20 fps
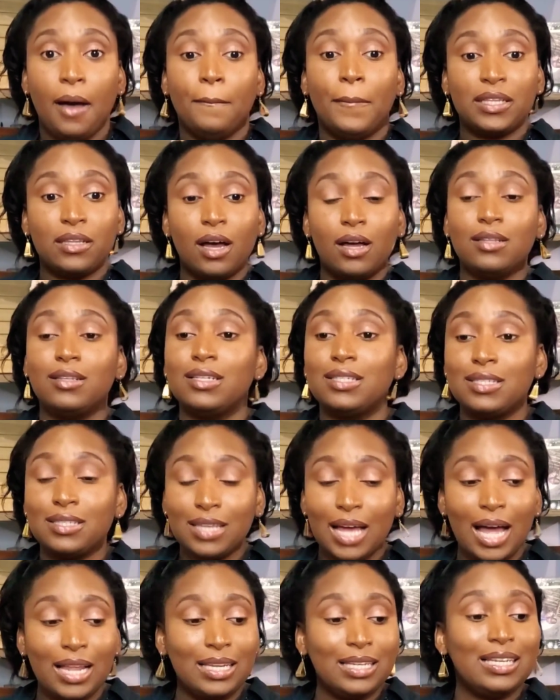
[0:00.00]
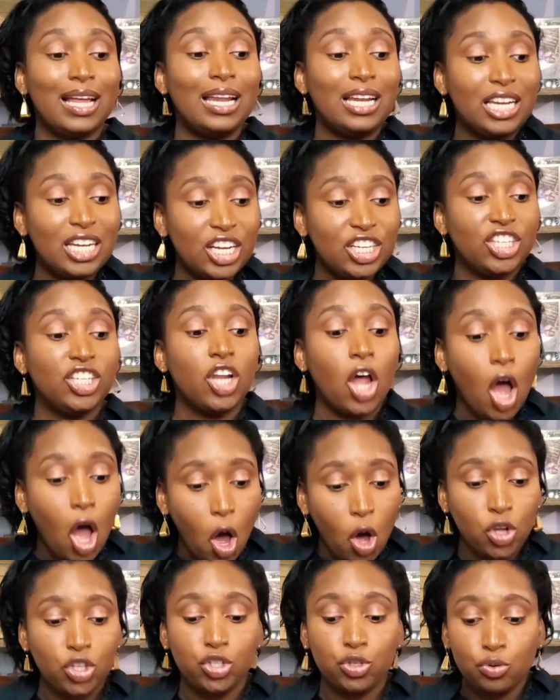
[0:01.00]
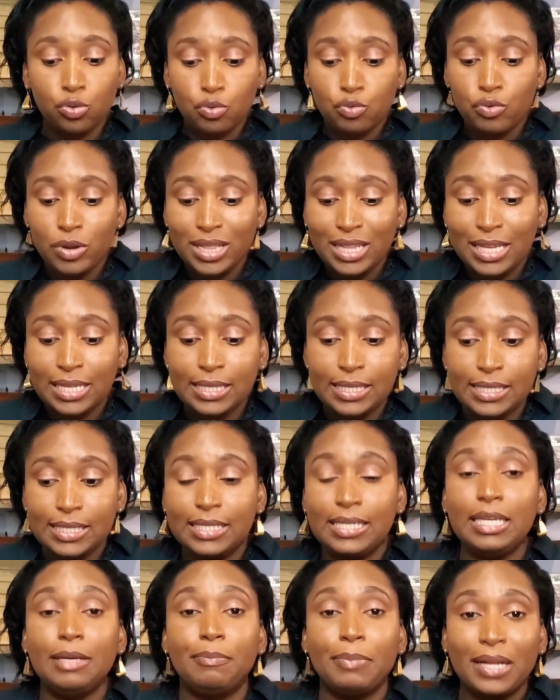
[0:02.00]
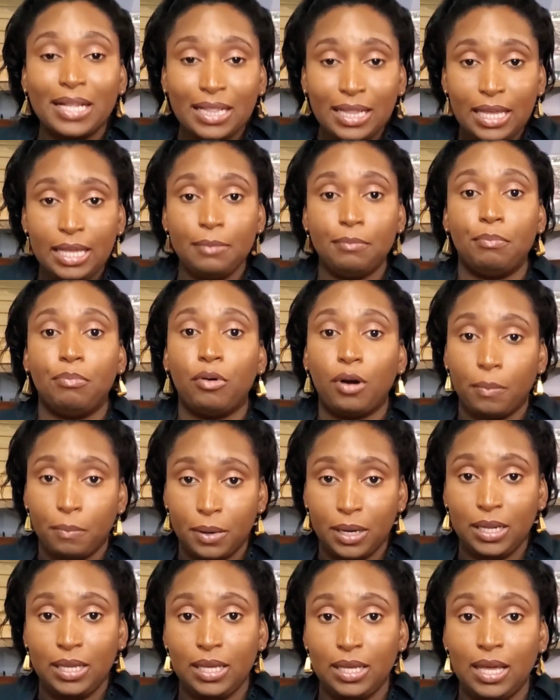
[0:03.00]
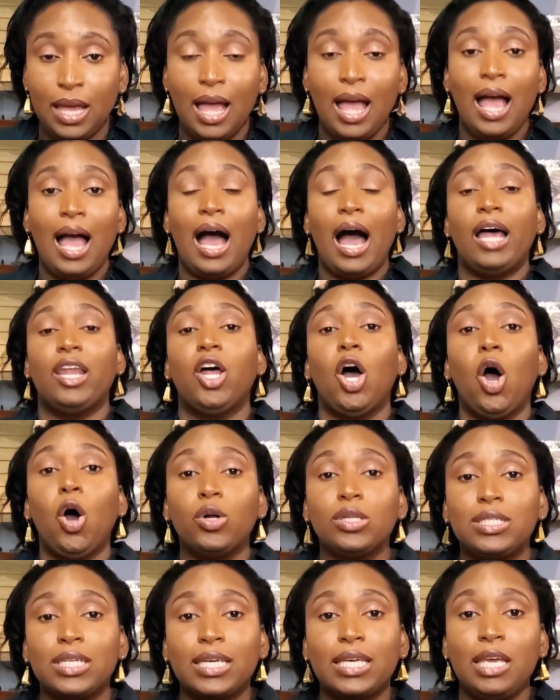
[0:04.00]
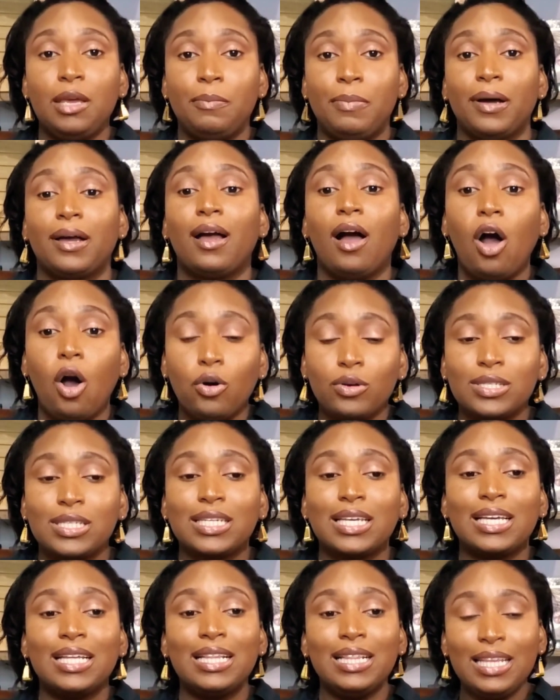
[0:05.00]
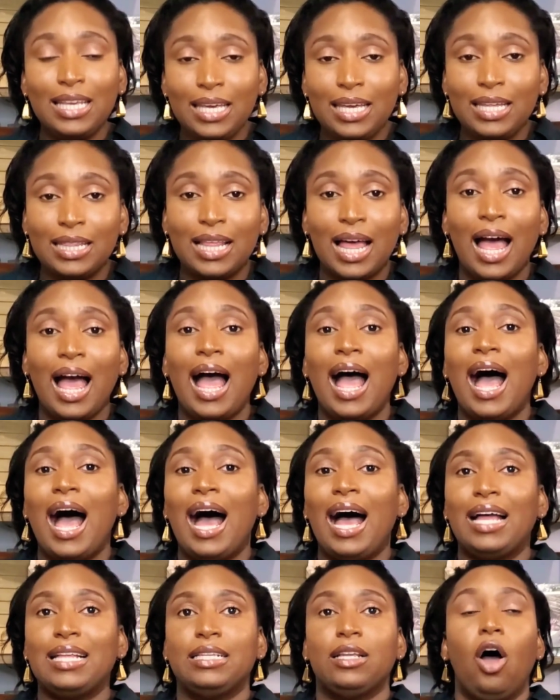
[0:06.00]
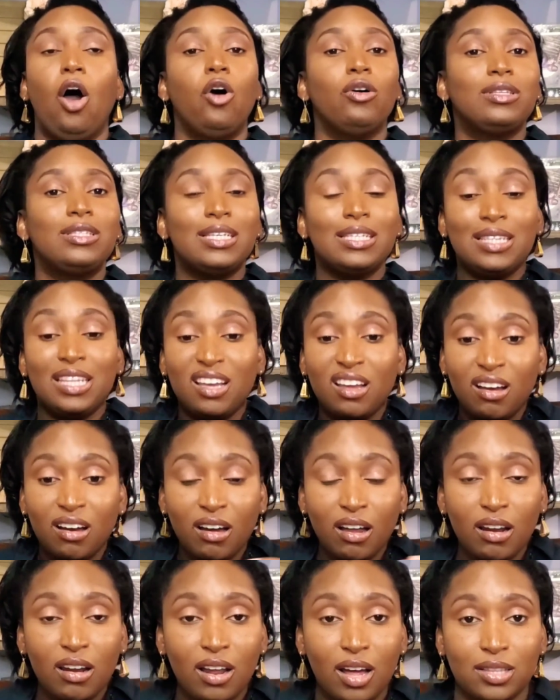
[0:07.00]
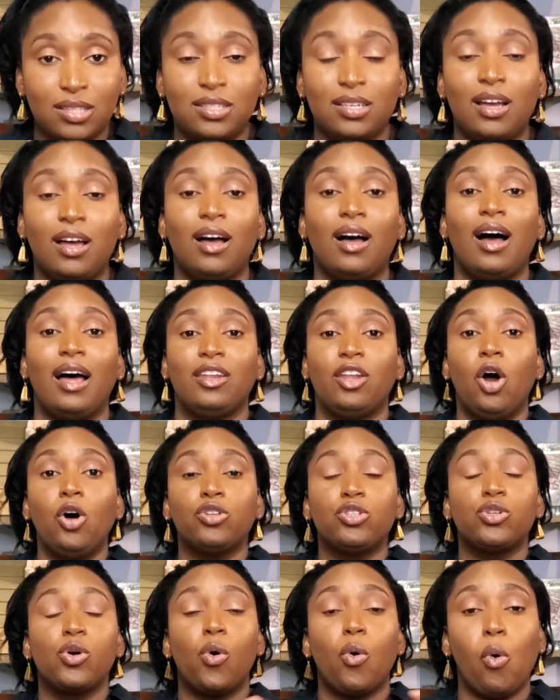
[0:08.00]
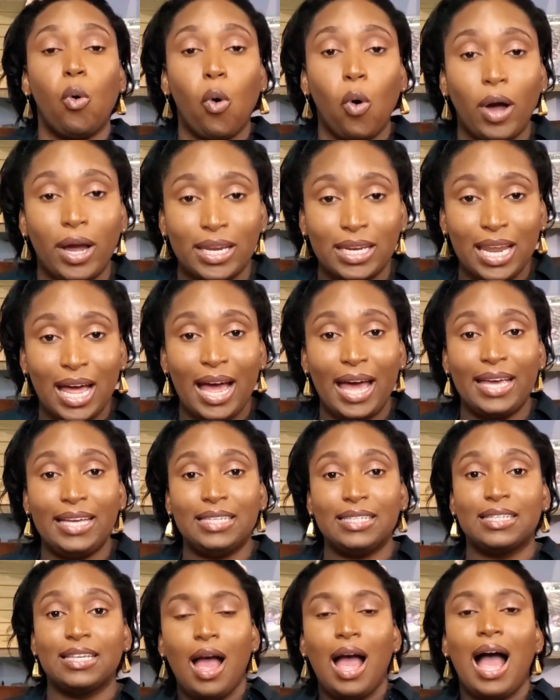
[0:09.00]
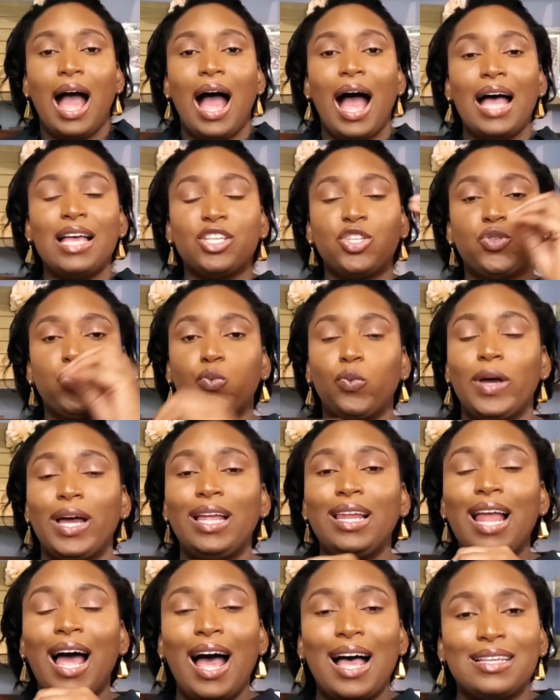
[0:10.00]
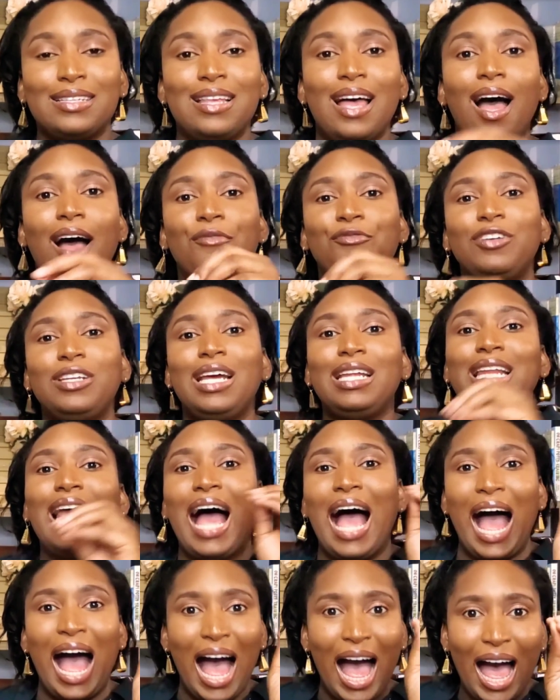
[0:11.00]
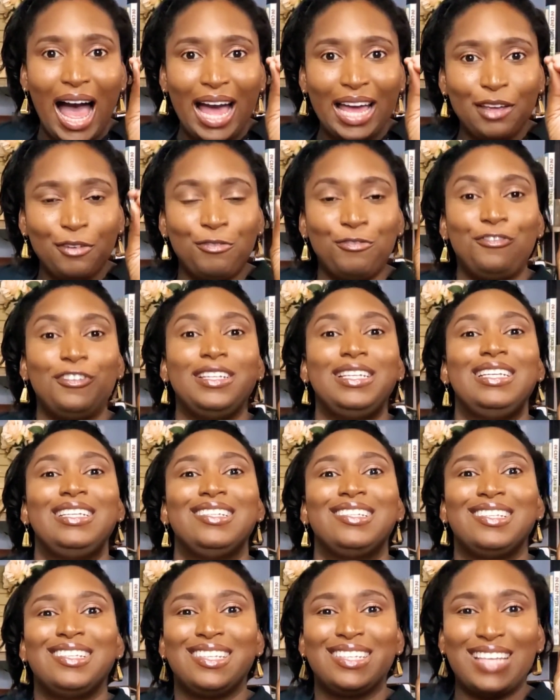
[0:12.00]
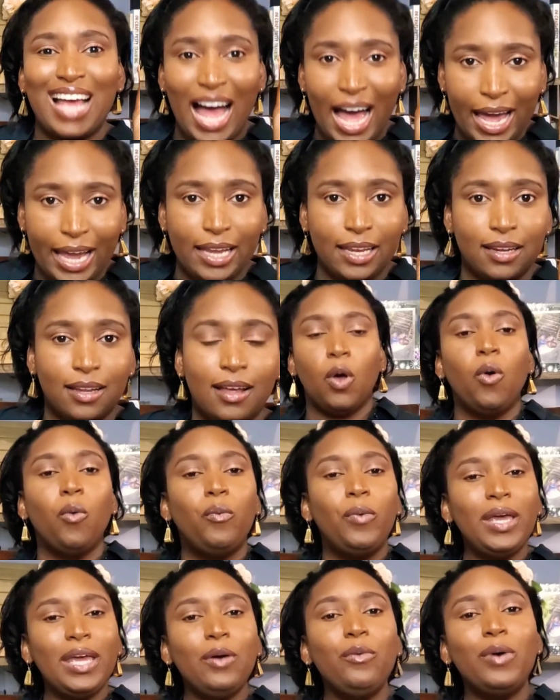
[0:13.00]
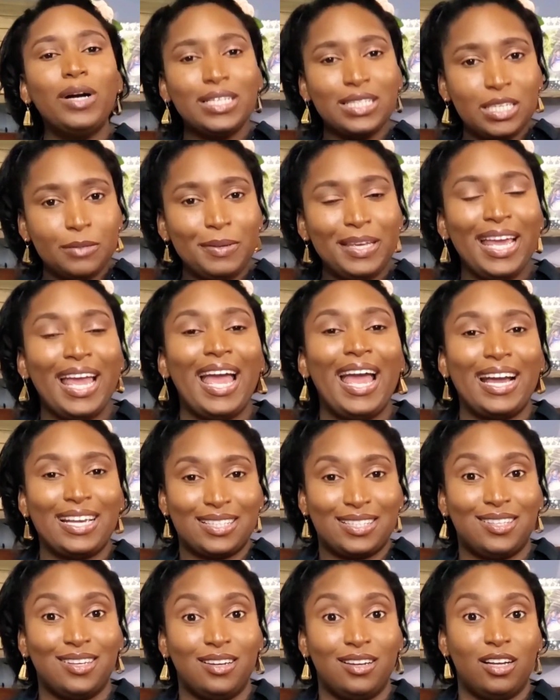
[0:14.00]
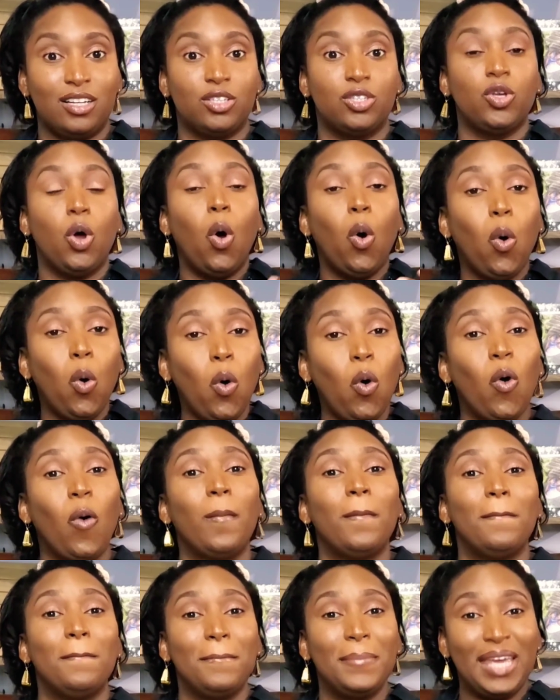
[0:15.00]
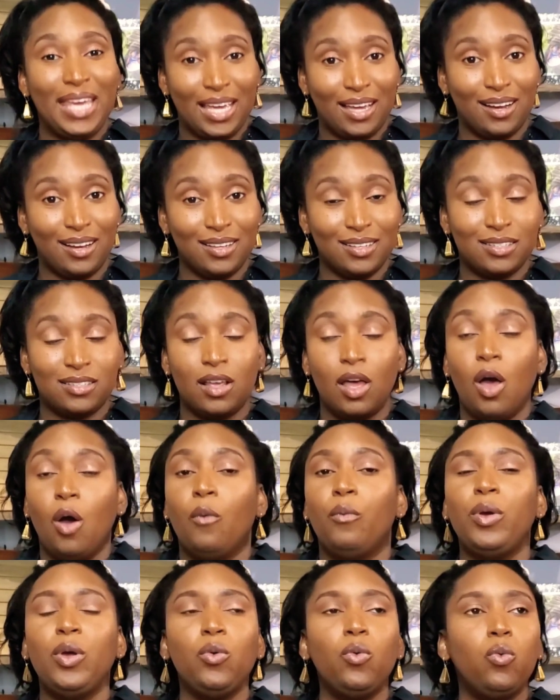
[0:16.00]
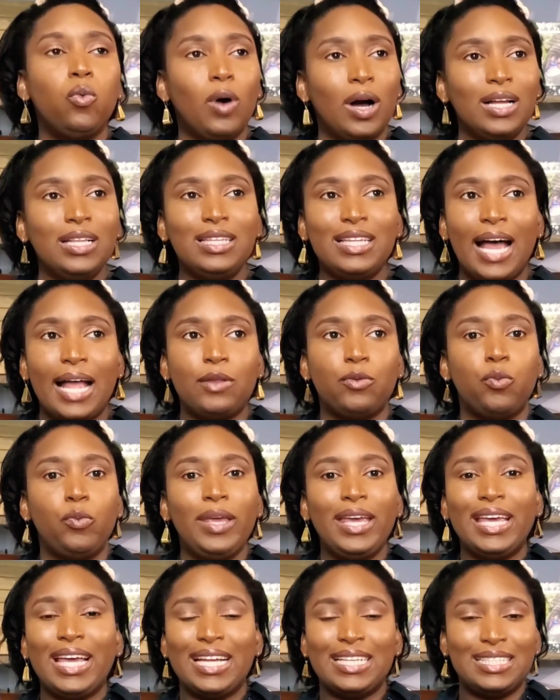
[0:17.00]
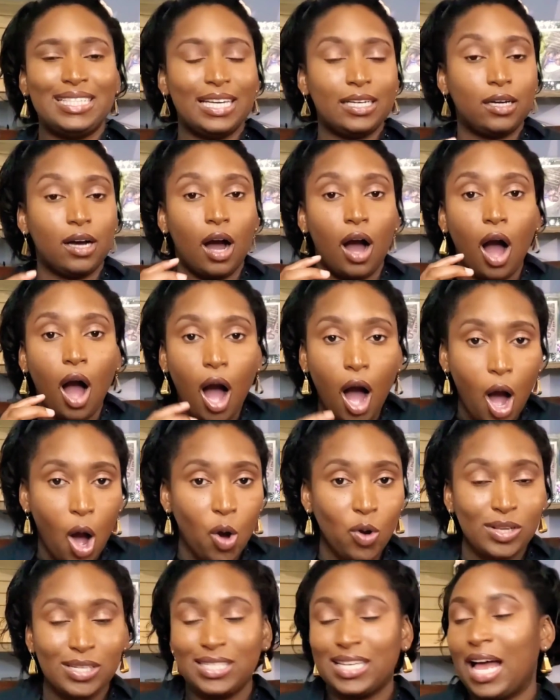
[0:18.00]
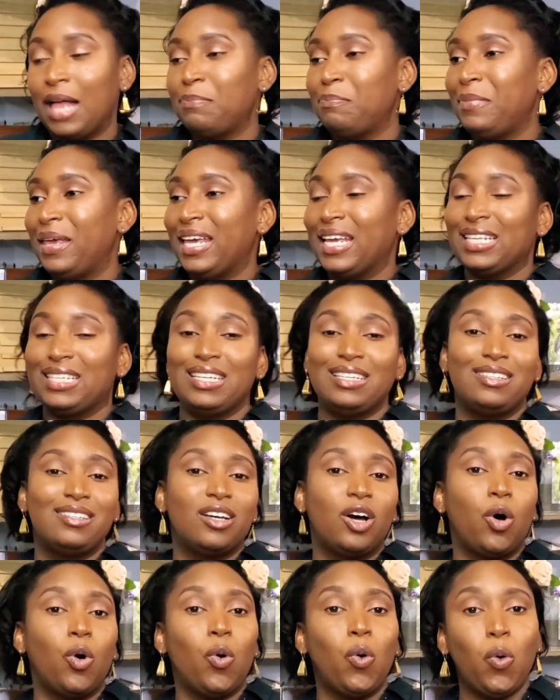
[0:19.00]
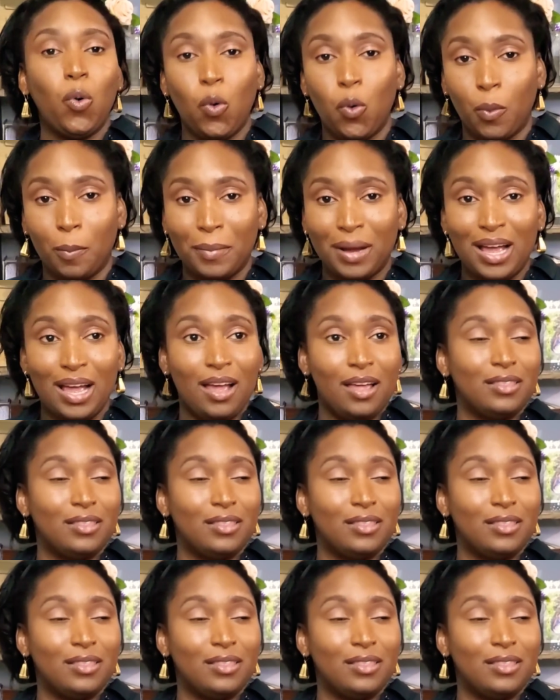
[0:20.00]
But understanding and learning how to really deep clean properly and how to keep a house clean and how to declutter and how to organize, as well as having an eye for design. We want to be excellent homemakers. We want that we can take a house and make it into a home.